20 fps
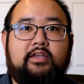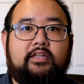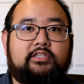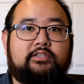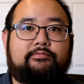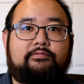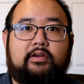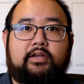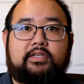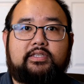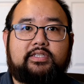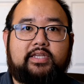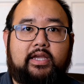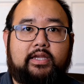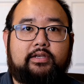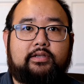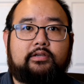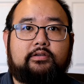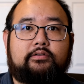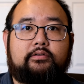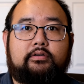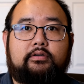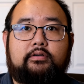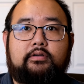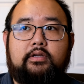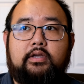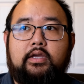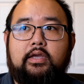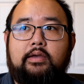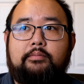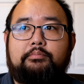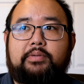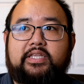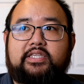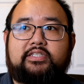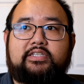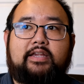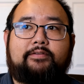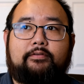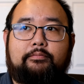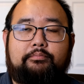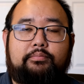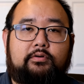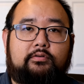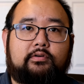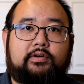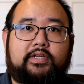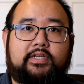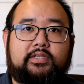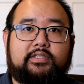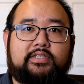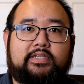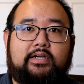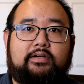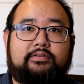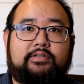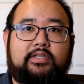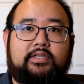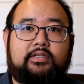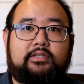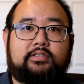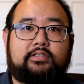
It's very technical, but it's never boring sounding.